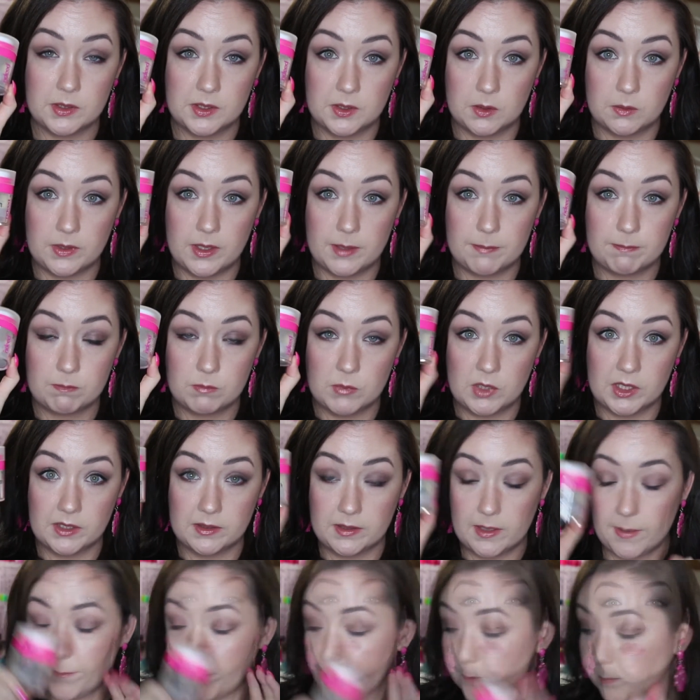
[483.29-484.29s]
So yeah,
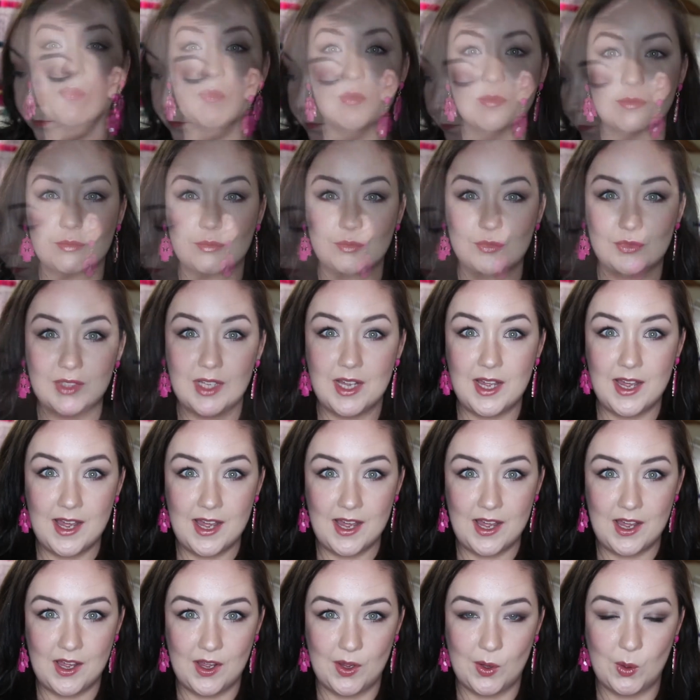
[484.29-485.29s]
liking that.
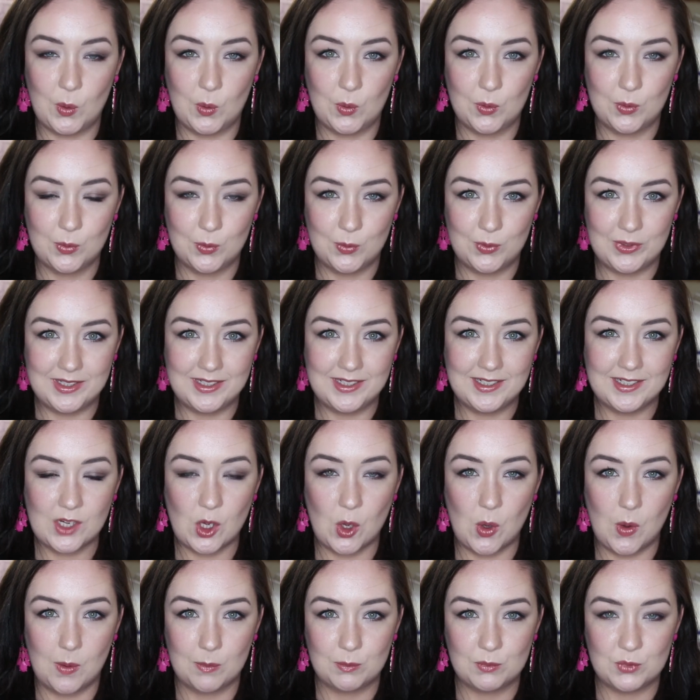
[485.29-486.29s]
Now we
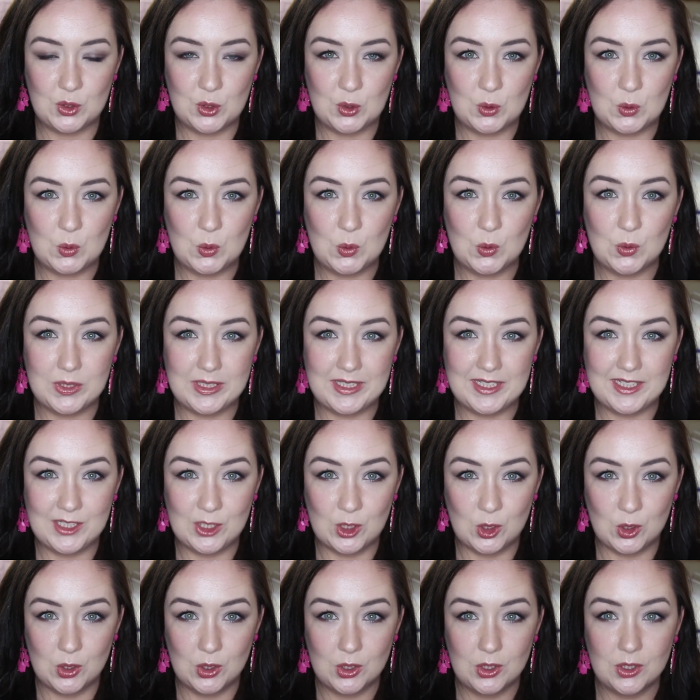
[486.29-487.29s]
come to the
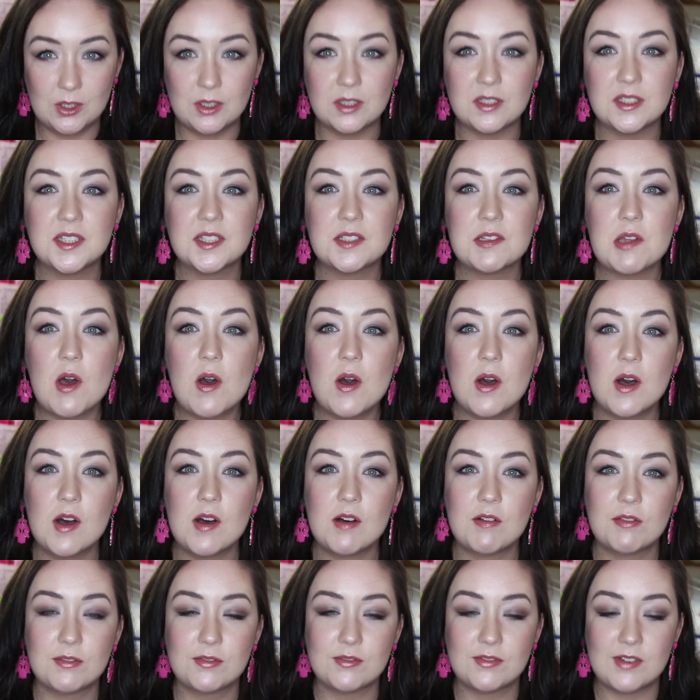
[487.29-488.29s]
good
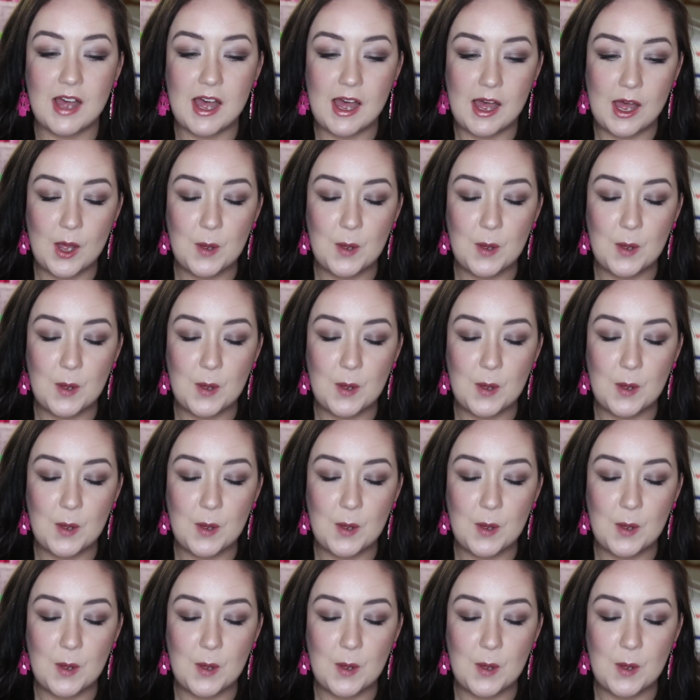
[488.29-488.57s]
stuff.